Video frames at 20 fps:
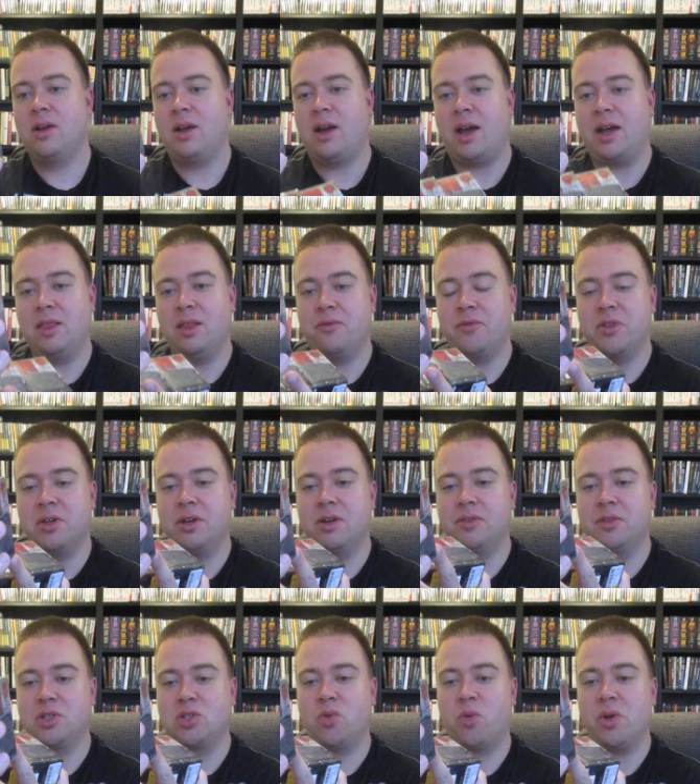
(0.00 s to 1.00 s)
I love the
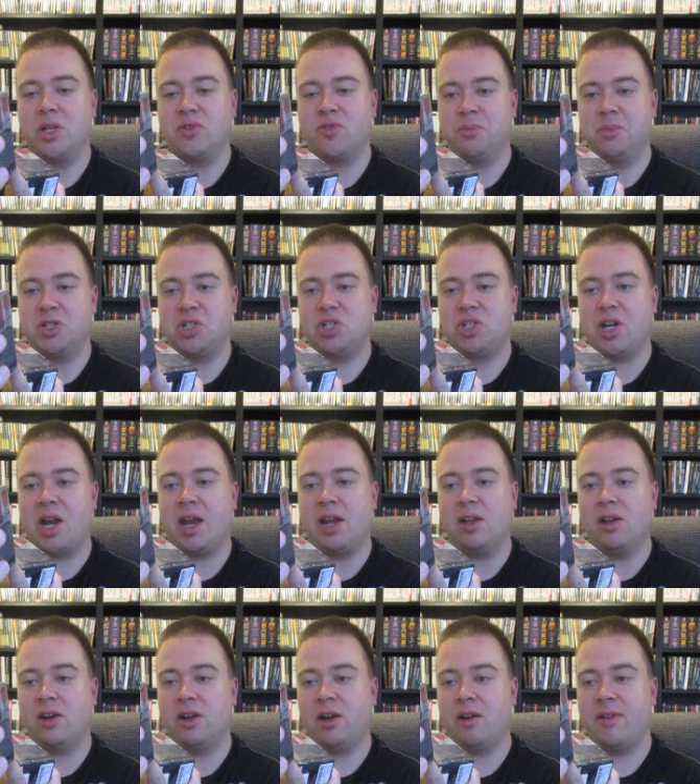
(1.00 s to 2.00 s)
the twins from The
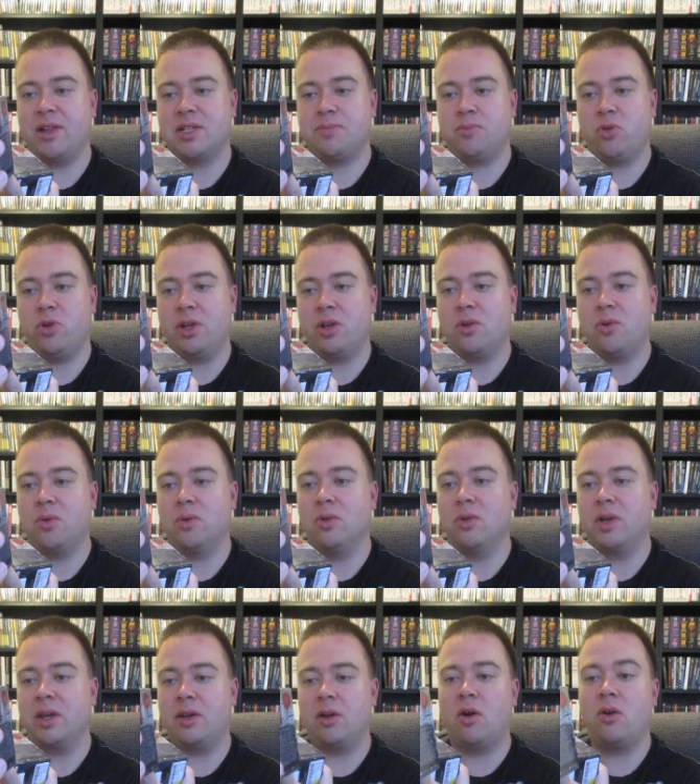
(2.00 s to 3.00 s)
Shining on here. That's pretty cool
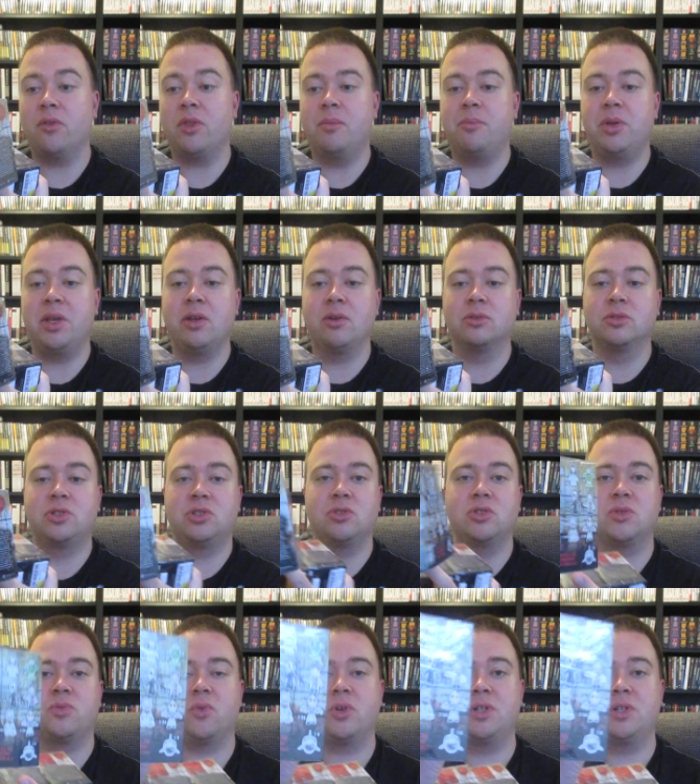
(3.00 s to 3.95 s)
looking. Oh, the Beetlejuice